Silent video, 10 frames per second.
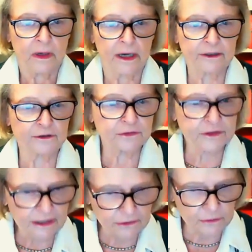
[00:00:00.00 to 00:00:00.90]
I
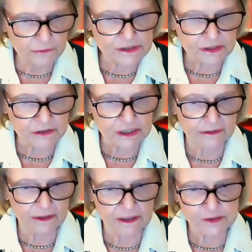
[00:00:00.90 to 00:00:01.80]
continued this
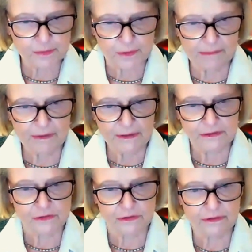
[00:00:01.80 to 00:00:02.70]
agenda as Prime
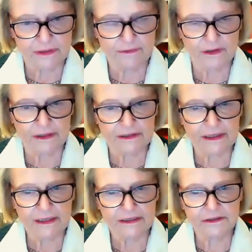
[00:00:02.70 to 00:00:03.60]
Minister in the
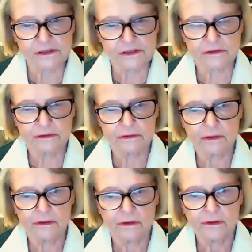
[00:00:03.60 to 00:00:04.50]
1980s,
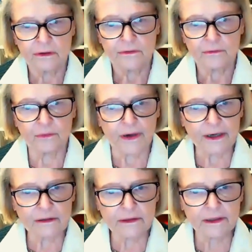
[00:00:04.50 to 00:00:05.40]

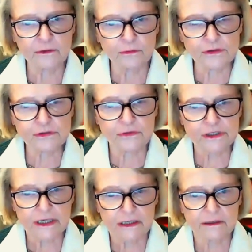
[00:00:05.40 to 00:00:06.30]
while I also
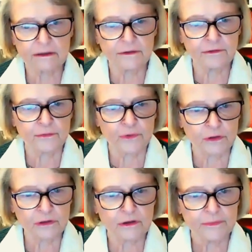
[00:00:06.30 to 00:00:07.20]
chaired the
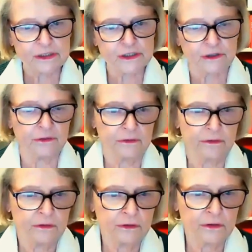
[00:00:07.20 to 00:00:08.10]
World Commission
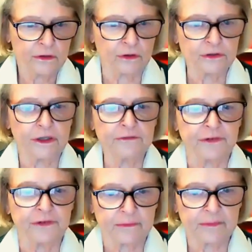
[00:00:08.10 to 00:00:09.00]
on
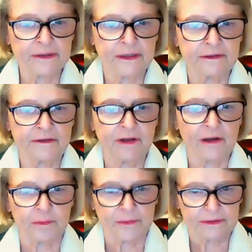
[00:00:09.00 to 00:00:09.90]
Environment and
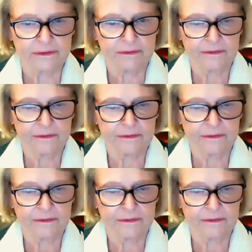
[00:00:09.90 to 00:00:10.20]
Development